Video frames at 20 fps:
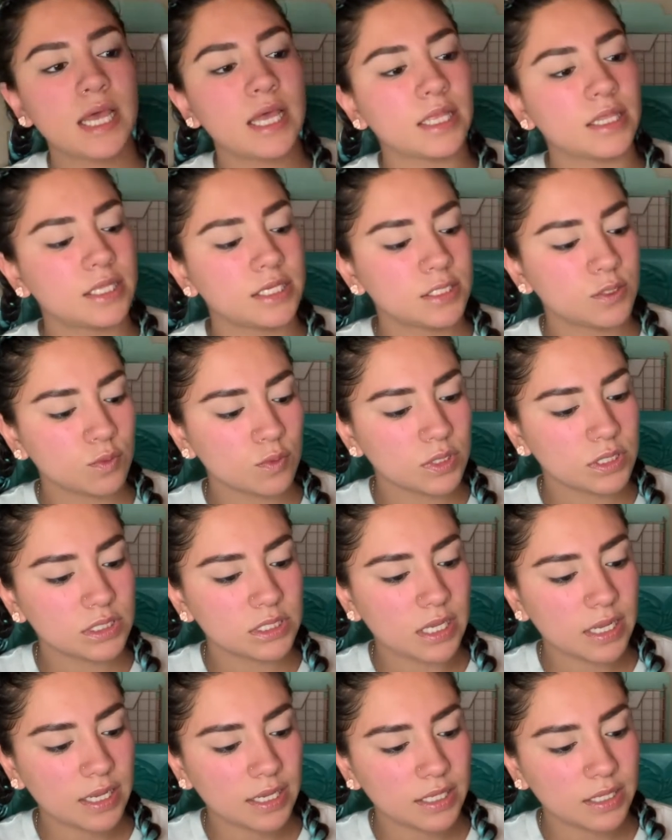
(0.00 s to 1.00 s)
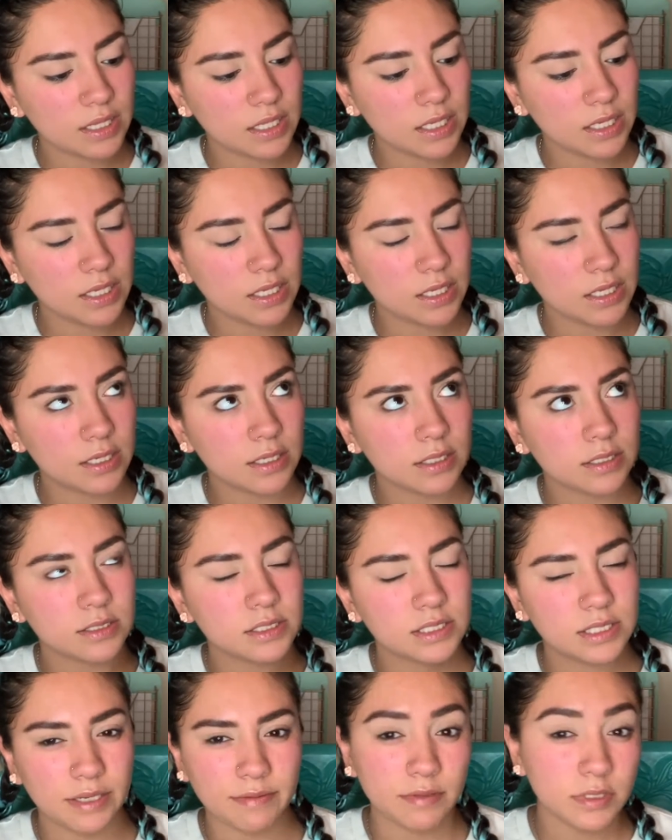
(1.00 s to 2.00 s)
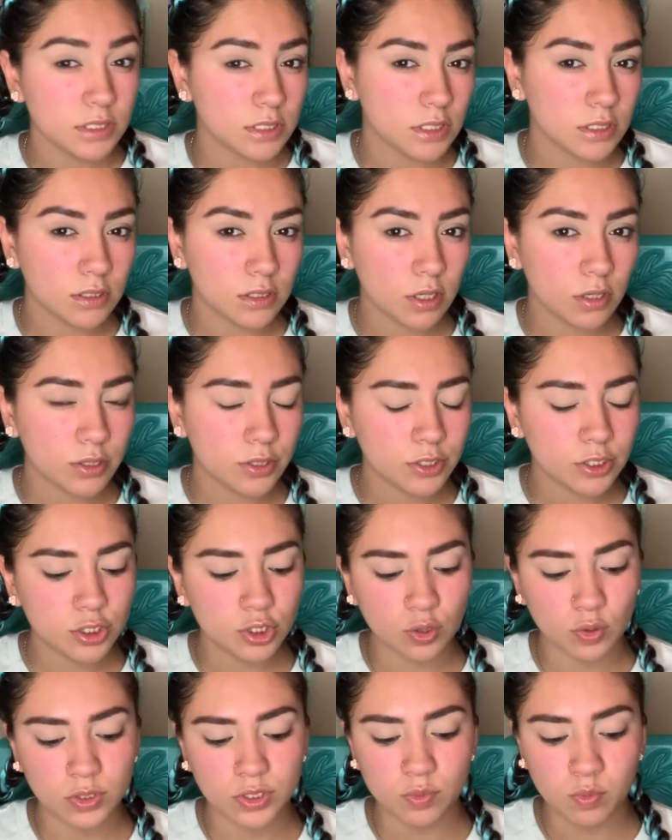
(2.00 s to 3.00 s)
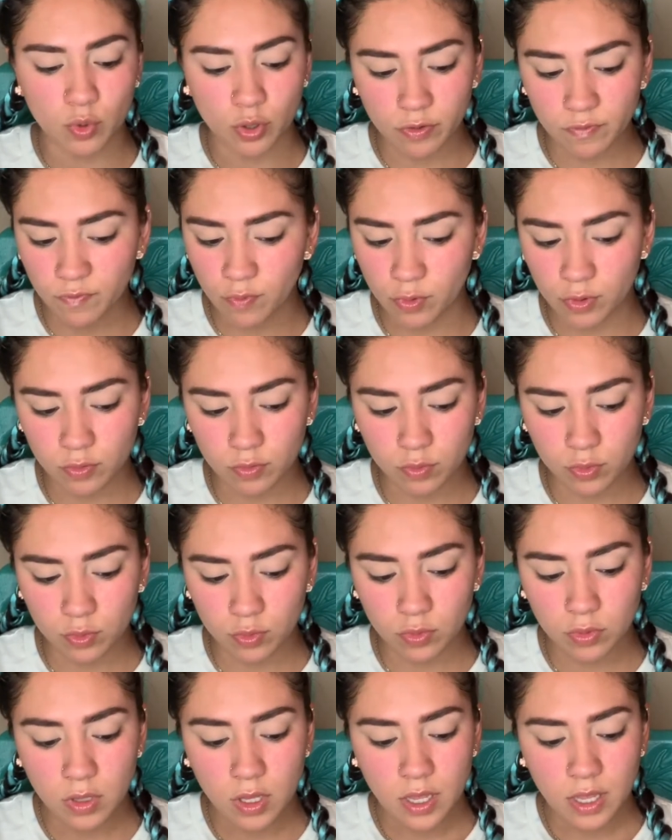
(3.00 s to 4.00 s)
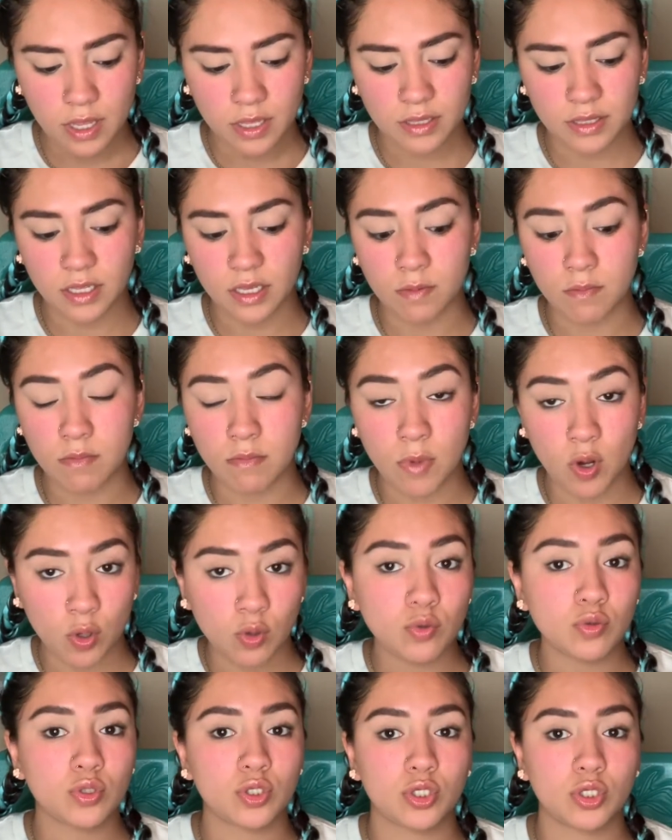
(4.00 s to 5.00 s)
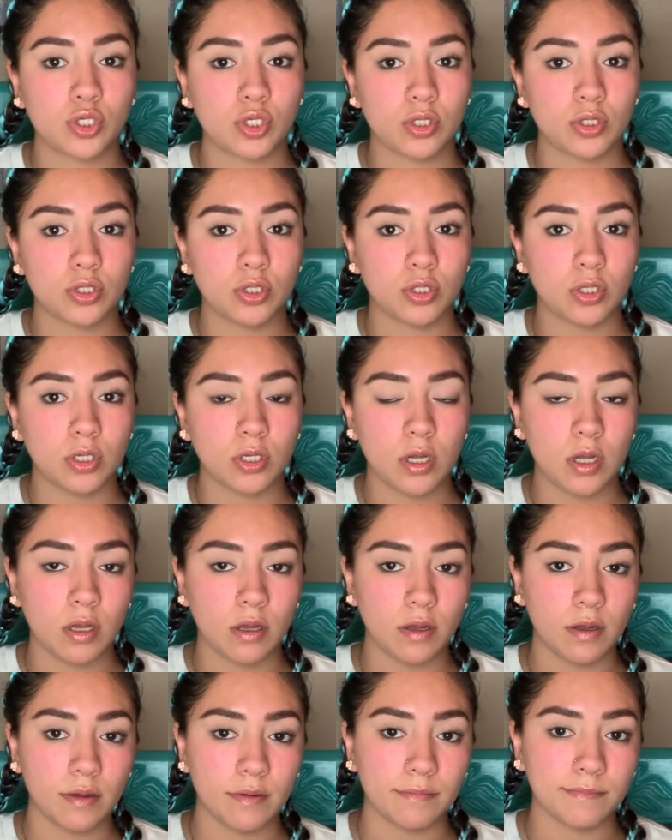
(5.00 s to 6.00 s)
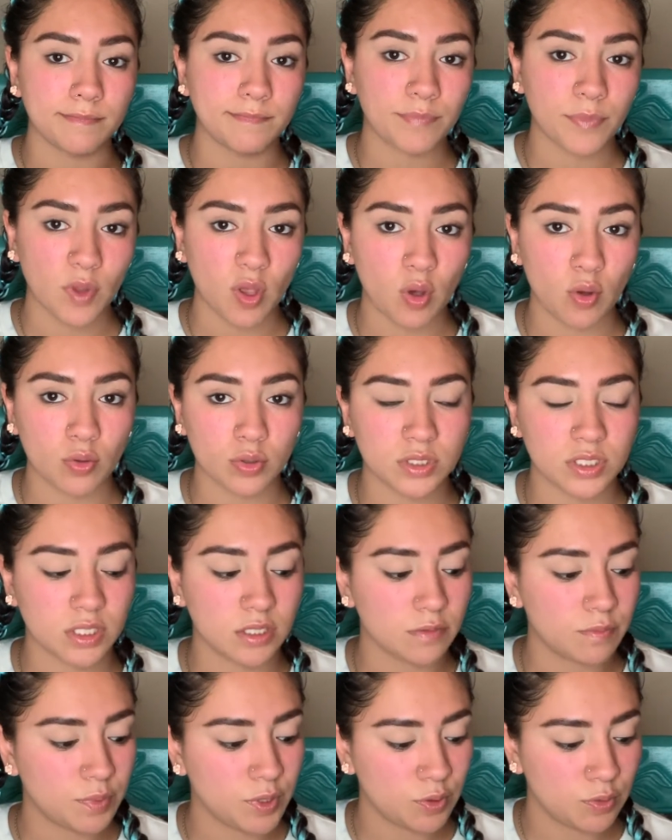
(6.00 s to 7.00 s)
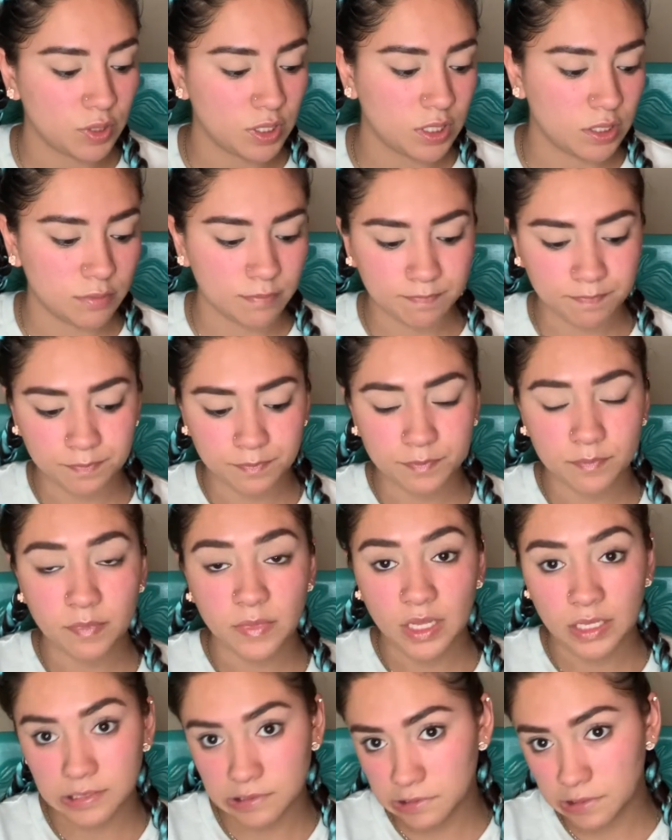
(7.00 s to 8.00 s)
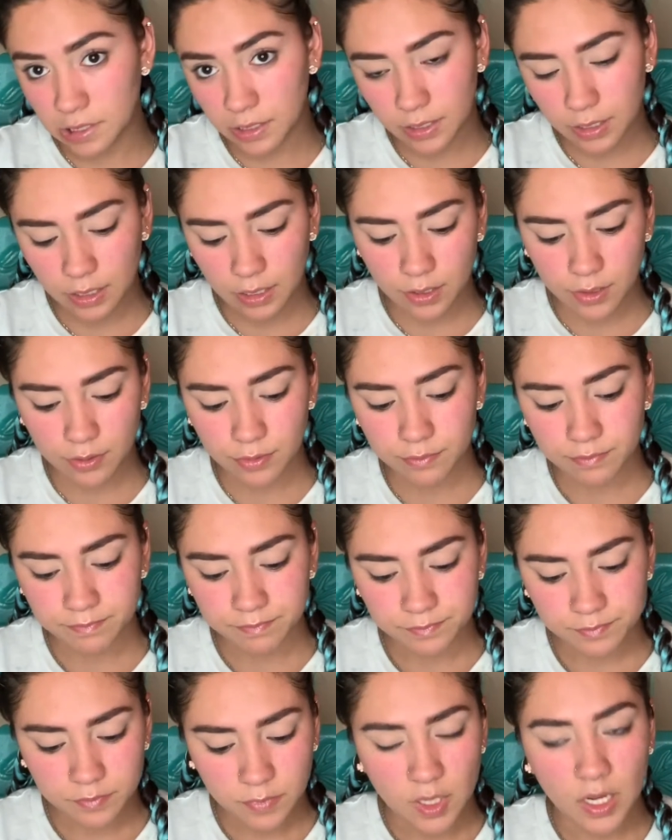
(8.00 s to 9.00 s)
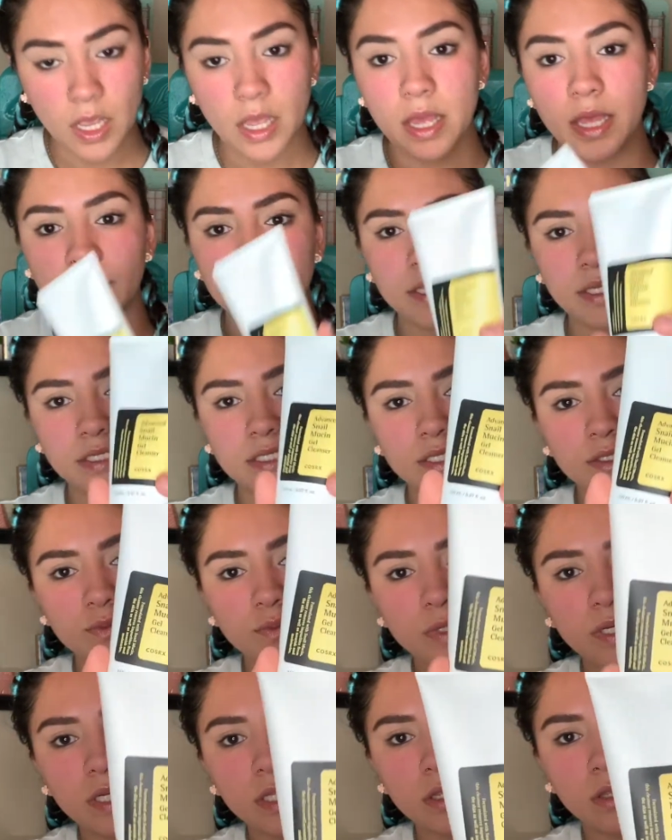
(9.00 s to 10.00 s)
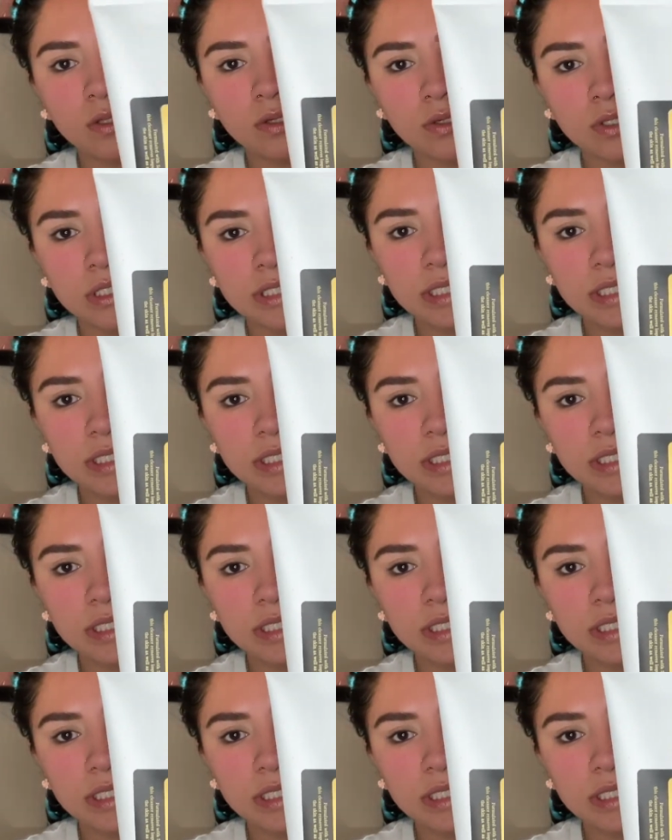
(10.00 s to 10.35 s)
This was, I think, $17, so it's more affordable than most Ulta beauty skincare. This is what it looks